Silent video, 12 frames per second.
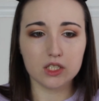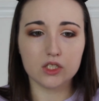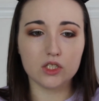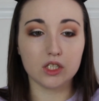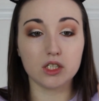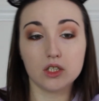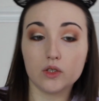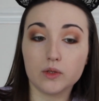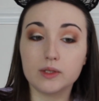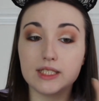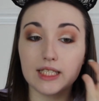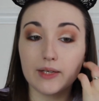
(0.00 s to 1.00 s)

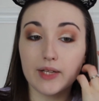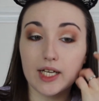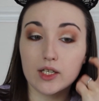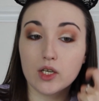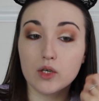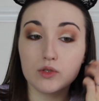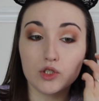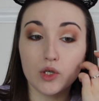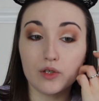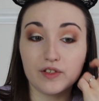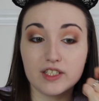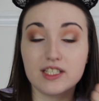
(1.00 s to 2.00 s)
So, see how that goes. You
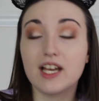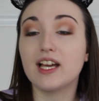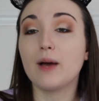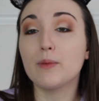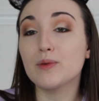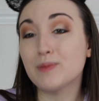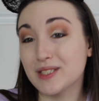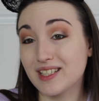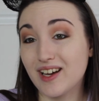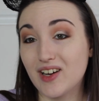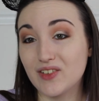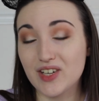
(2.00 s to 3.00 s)
know, if I say I am with
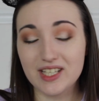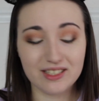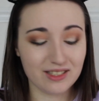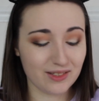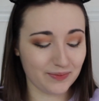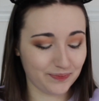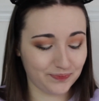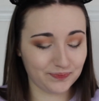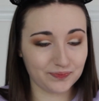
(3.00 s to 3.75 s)
mascaras.